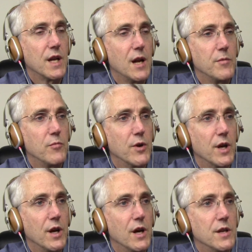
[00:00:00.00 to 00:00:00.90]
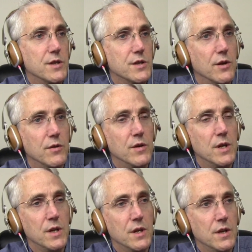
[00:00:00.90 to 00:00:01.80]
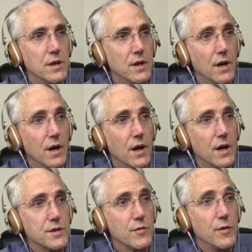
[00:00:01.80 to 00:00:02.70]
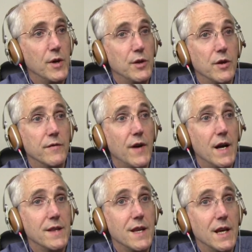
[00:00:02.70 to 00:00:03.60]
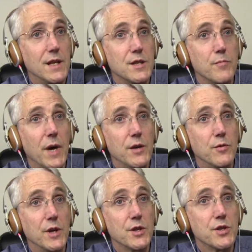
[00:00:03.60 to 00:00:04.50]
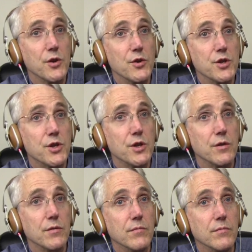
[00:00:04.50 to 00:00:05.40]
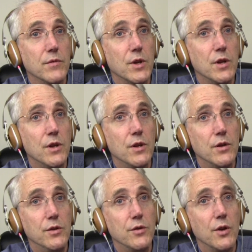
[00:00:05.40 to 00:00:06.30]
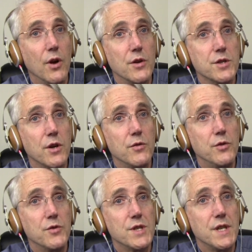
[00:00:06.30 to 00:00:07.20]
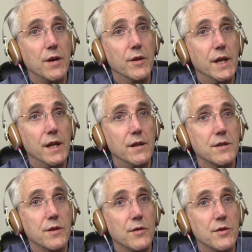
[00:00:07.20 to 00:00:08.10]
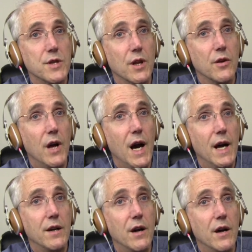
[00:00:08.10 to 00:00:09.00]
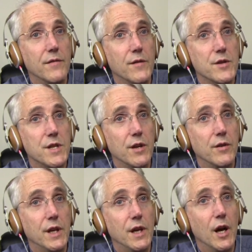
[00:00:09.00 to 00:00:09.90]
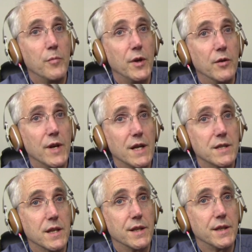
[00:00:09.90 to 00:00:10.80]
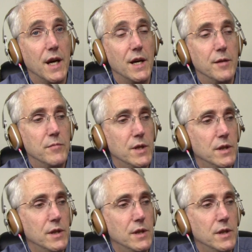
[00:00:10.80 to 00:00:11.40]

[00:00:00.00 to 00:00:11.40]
that I've been working on. So anyway, you can find things by doing a search. You can also use Siri. So there's a little icon for Siri up here next to the time.